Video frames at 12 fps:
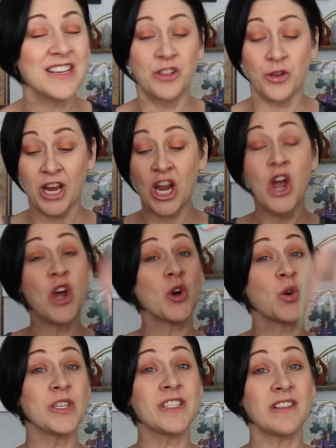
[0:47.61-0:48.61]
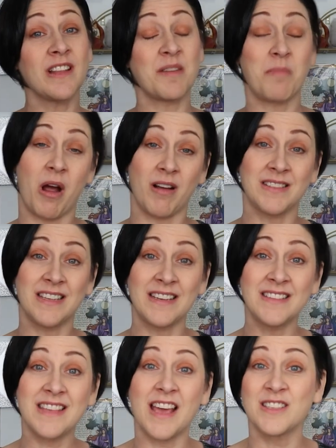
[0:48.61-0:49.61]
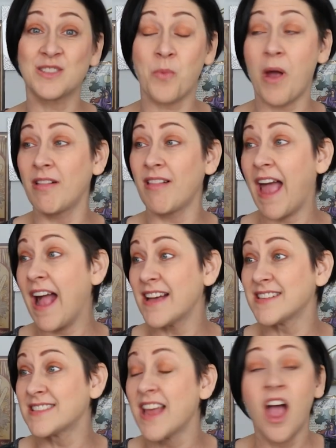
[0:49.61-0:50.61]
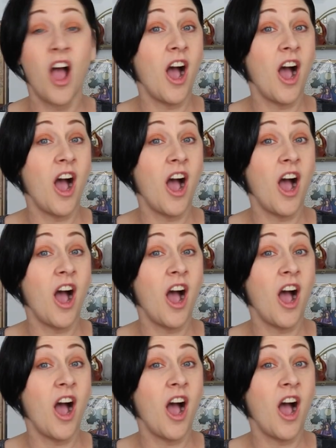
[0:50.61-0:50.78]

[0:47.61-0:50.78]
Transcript: including crystal unboxings, as well as